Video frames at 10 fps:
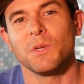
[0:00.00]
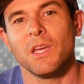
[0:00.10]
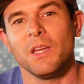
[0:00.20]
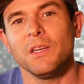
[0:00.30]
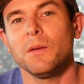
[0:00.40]

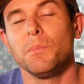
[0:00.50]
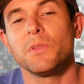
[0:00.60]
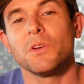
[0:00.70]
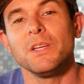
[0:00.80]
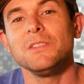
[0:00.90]
mechanic,
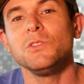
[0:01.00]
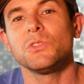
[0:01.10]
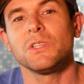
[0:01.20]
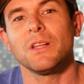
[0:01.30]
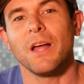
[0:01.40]
but there is
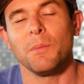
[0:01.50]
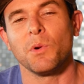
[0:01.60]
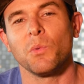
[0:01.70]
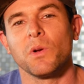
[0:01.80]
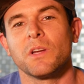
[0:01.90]
usually a lot
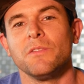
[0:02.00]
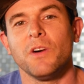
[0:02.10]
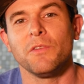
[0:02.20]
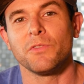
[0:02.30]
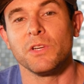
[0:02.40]
more work
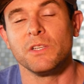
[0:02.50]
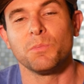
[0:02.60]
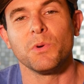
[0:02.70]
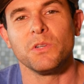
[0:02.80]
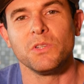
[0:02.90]
involved for
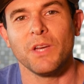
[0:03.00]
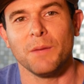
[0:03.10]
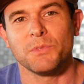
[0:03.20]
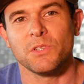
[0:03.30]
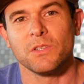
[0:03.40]
each bird you
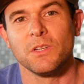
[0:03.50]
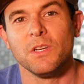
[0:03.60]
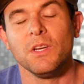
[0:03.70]
capture.